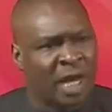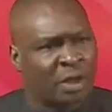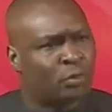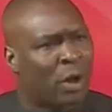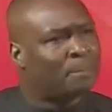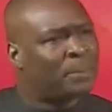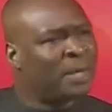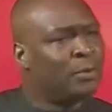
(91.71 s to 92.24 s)
You
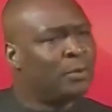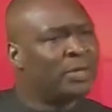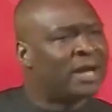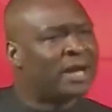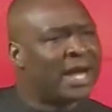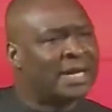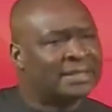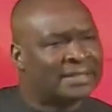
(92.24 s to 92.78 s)
are playing with
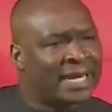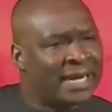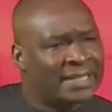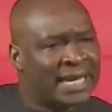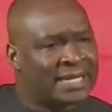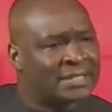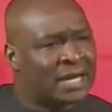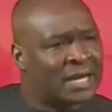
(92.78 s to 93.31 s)
our
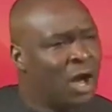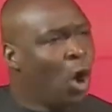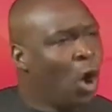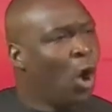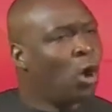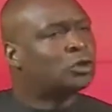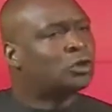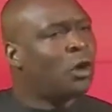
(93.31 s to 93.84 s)
intelligence on